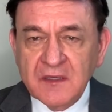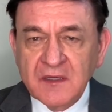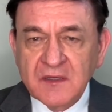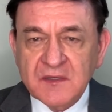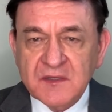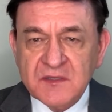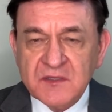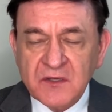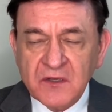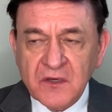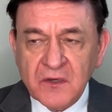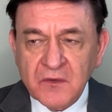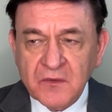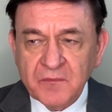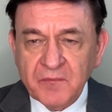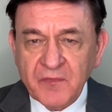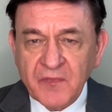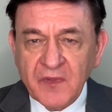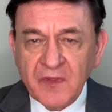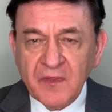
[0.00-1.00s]

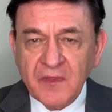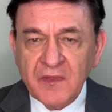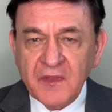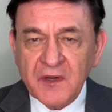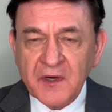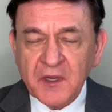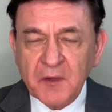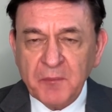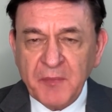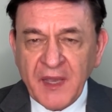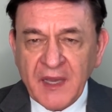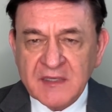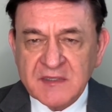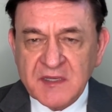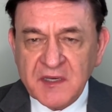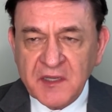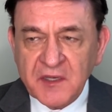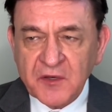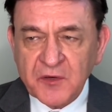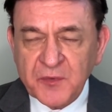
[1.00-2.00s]
So their
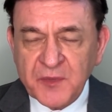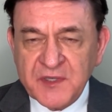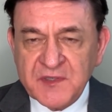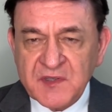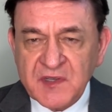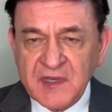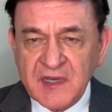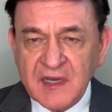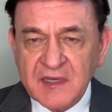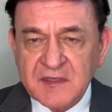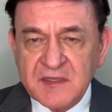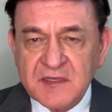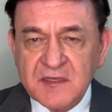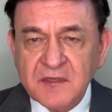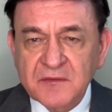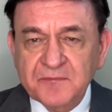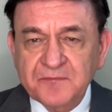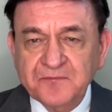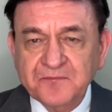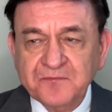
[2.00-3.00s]
capacity to
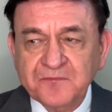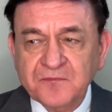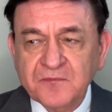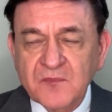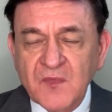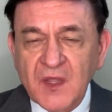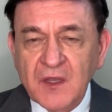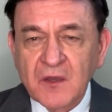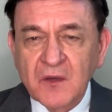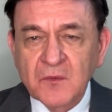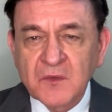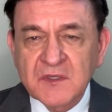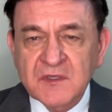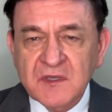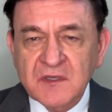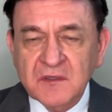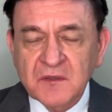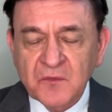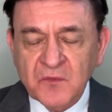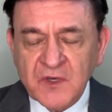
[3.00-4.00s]
resist
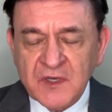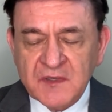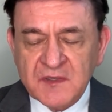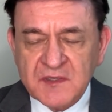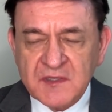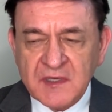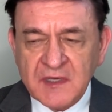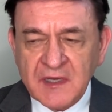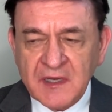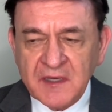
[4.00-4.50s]
was